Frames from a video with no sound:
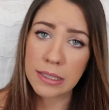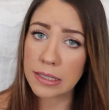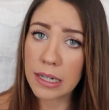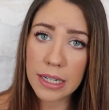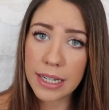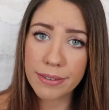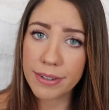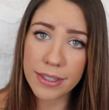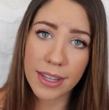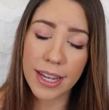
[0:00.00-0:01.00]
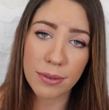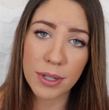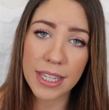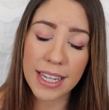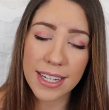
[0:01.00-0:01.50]
Sorry if you're like
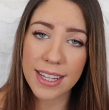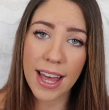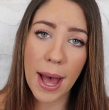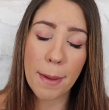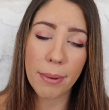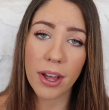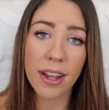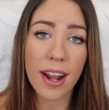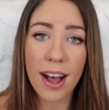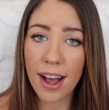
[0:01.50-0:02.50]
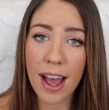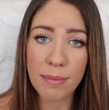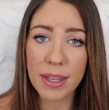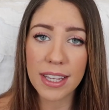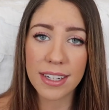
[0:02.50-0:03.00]
really into that, but I
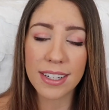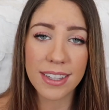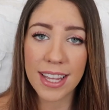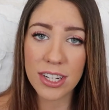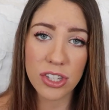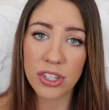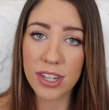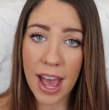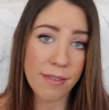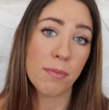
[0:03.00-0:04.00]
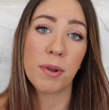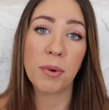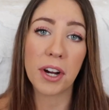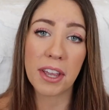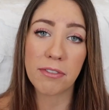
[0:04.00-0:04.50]
mean, they just haven't been
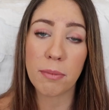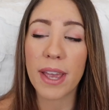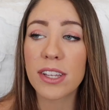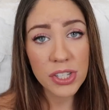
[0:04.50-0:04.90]
working for me.